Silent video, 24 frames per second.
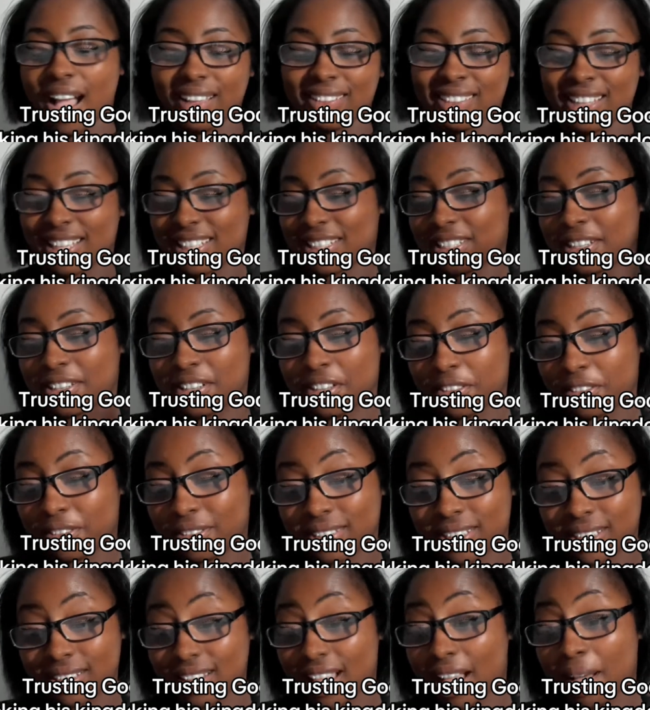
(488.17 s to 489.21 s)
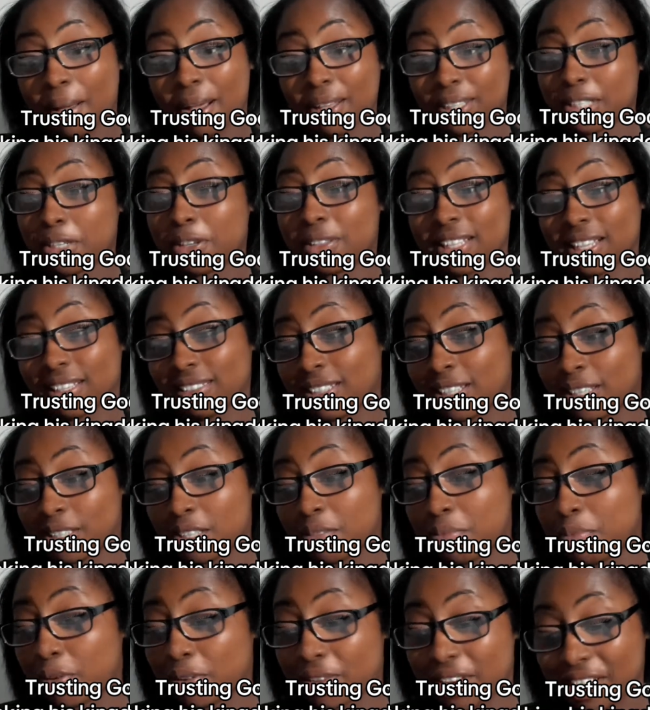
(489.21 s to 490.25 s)
That's another, I'll tell that
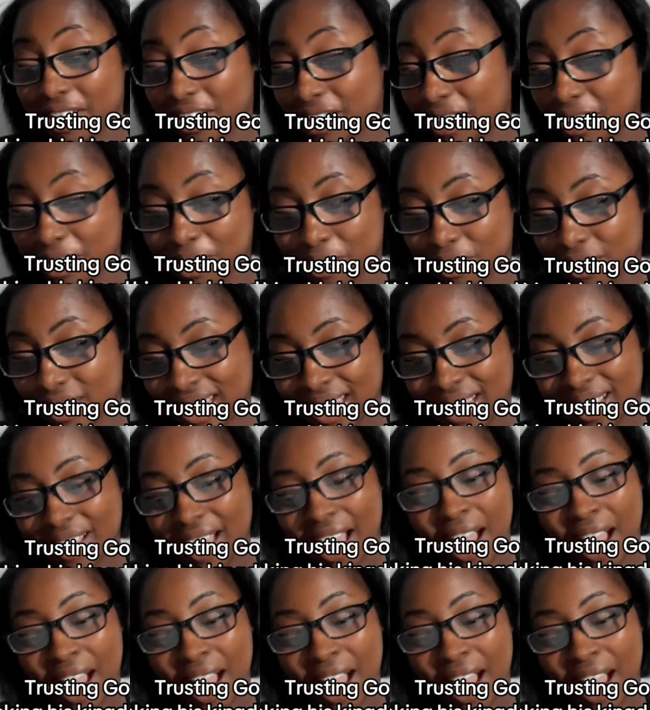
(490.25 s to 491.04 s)
testimony another day.